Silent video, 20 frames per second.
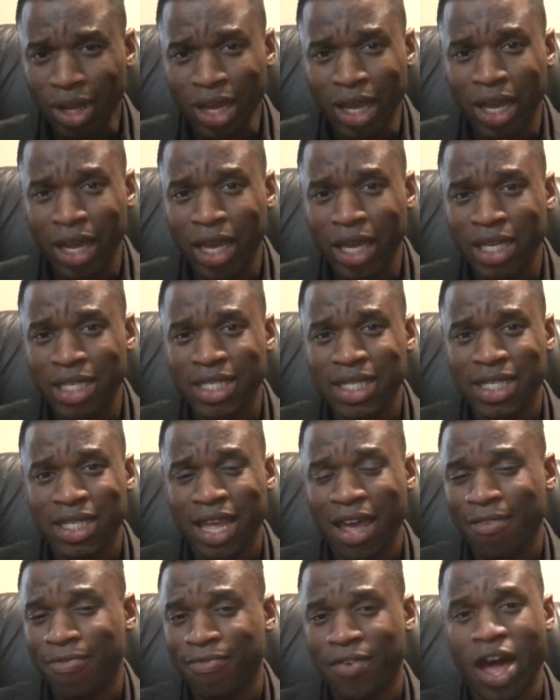is
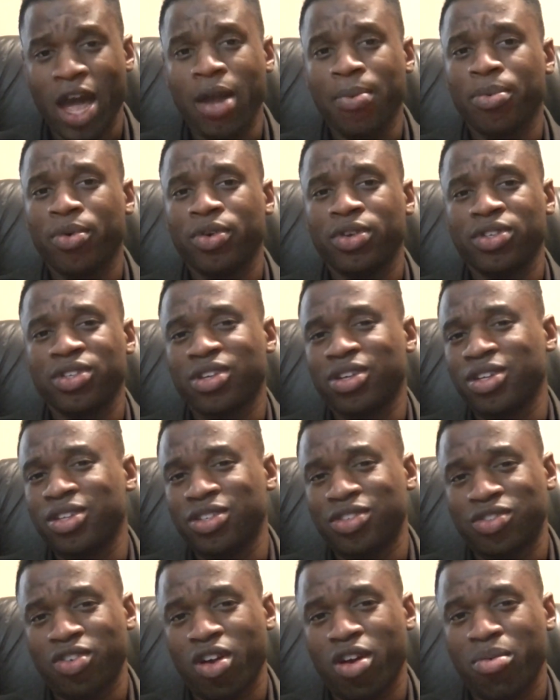that fiber is going to
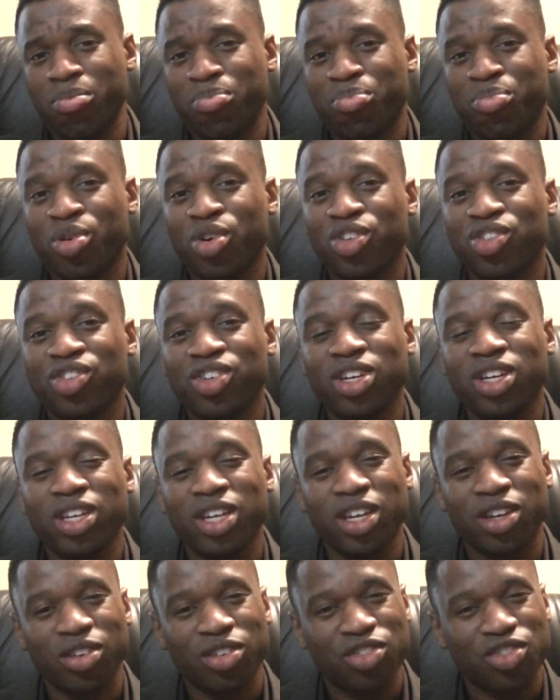start pushing
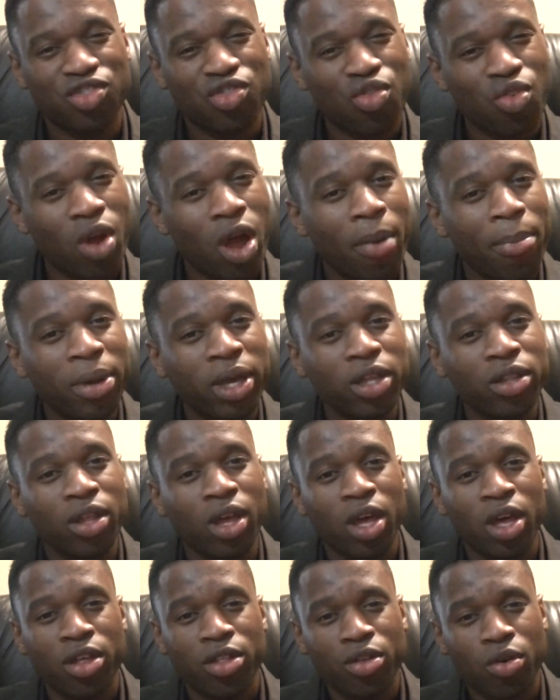and scrubbing
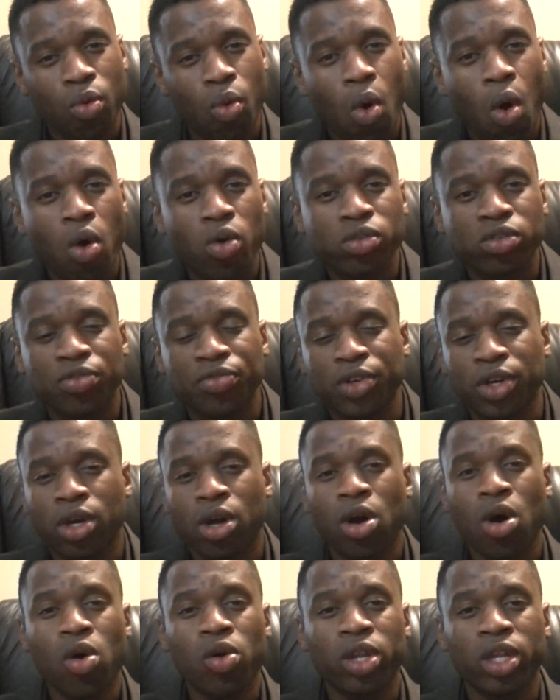the walls of your
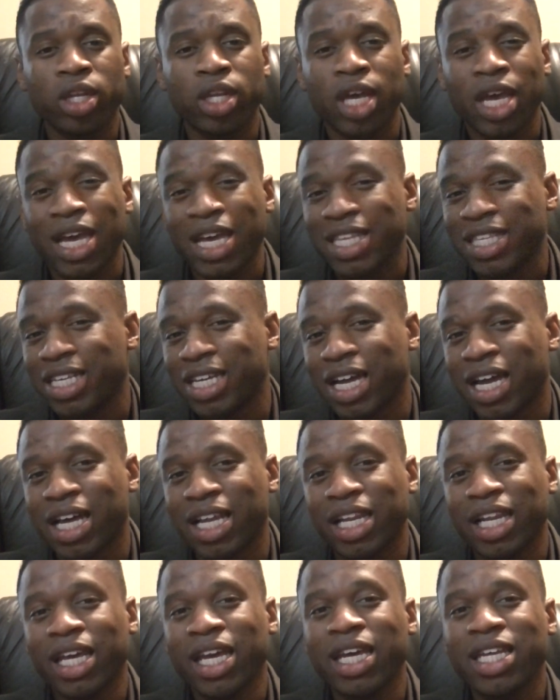colon to
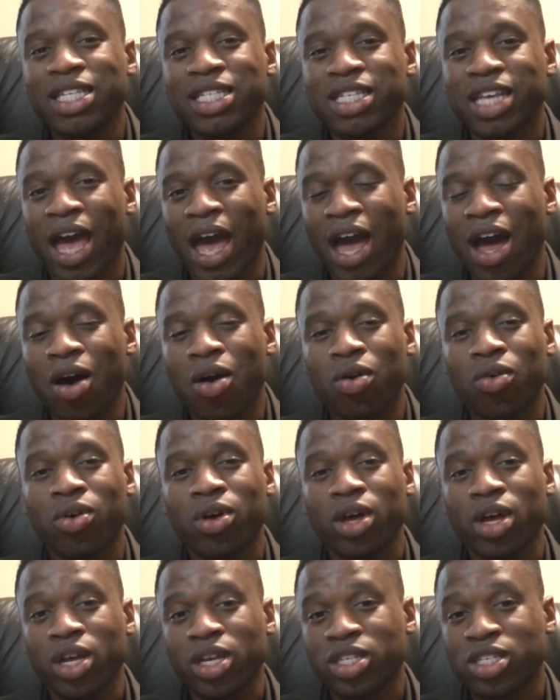cleanse out
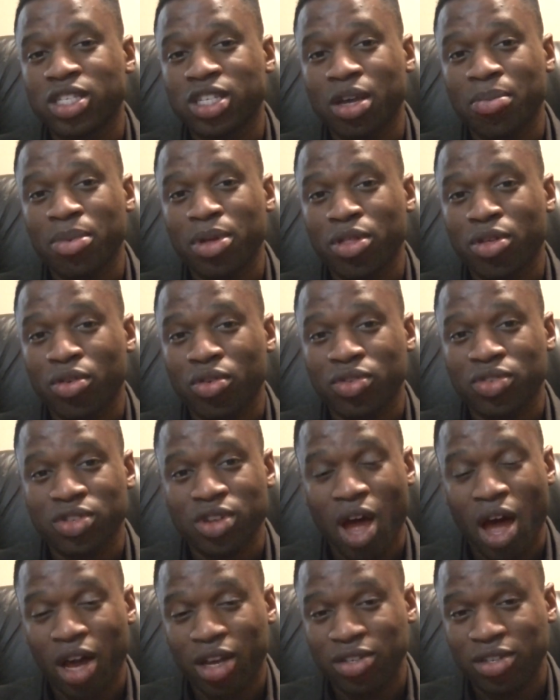some of those
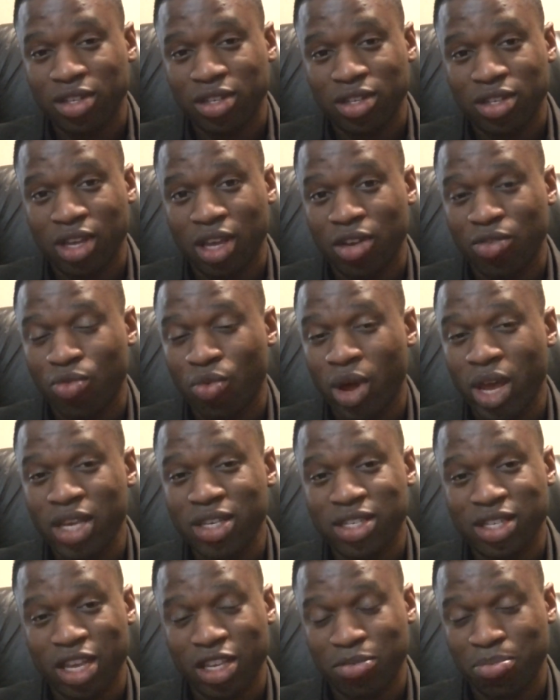toxins and
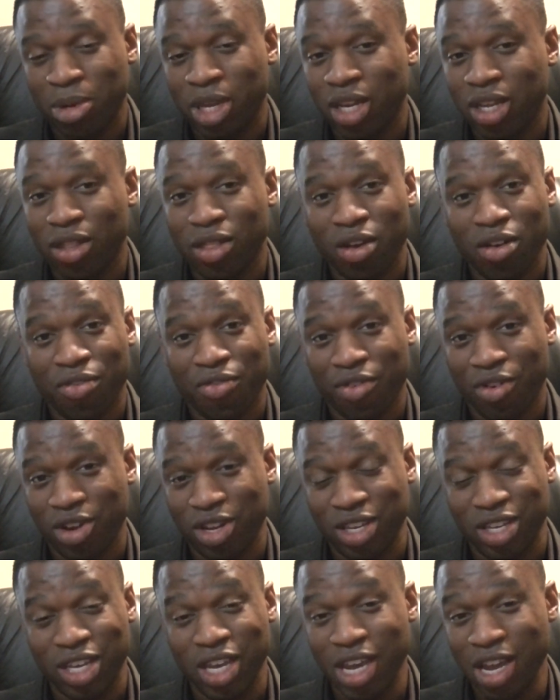waste that's been in there for
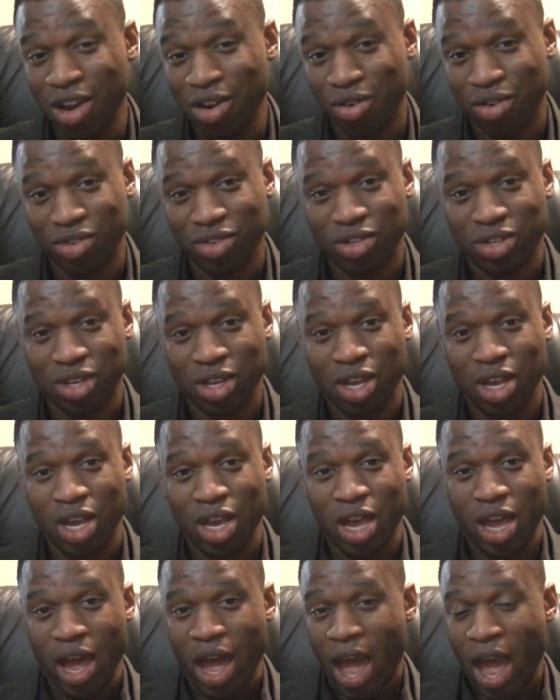years.
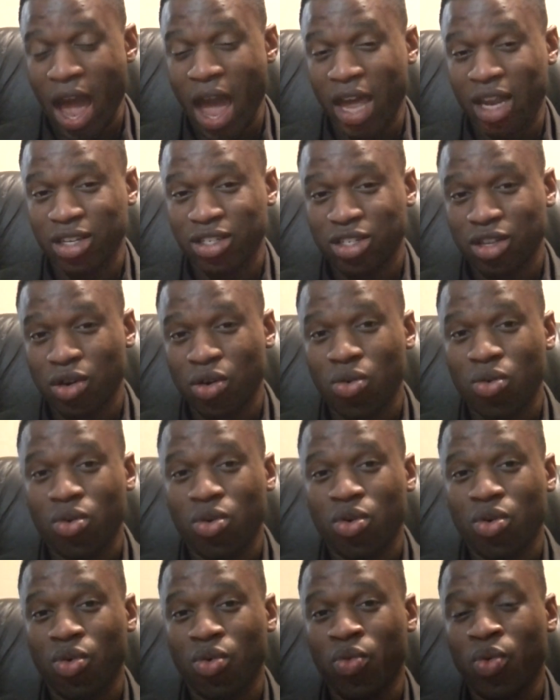And so
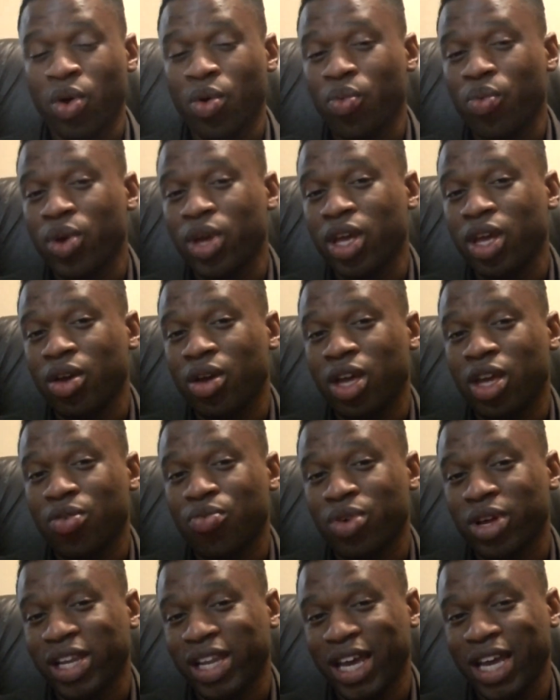when we in
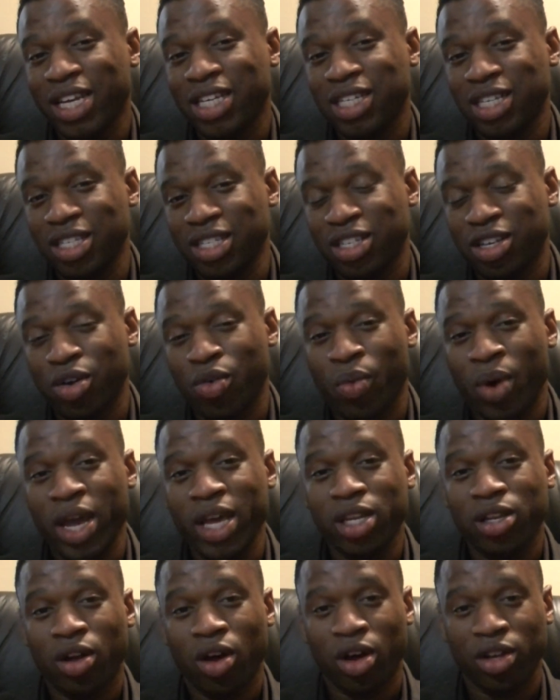relation to
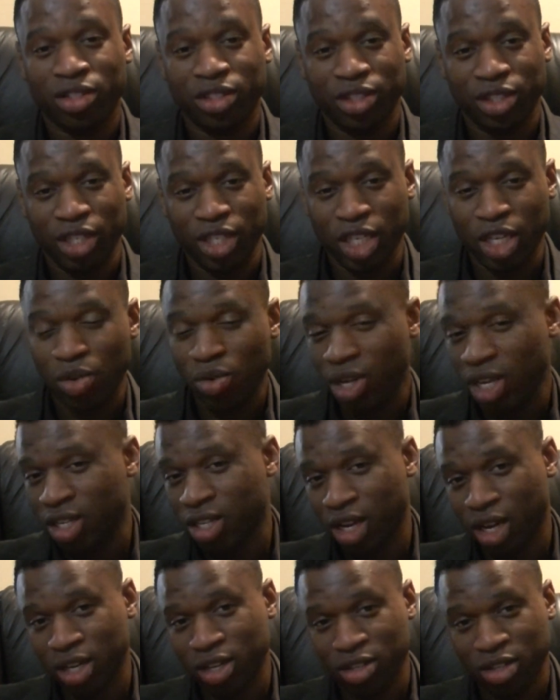weight loss, you need
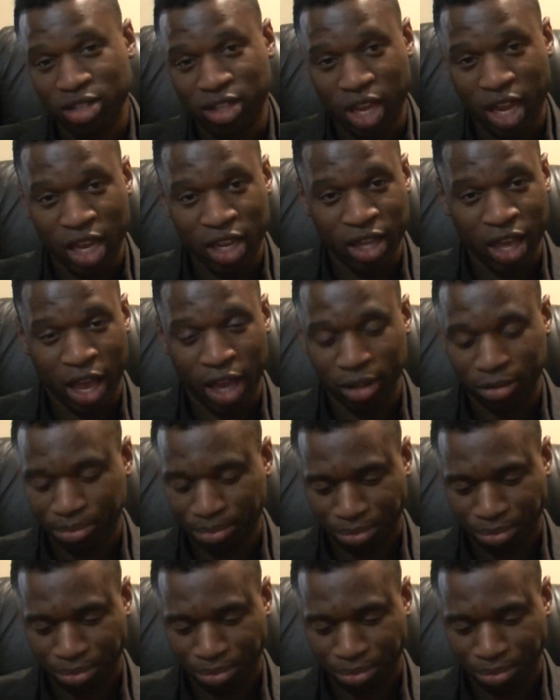to understand that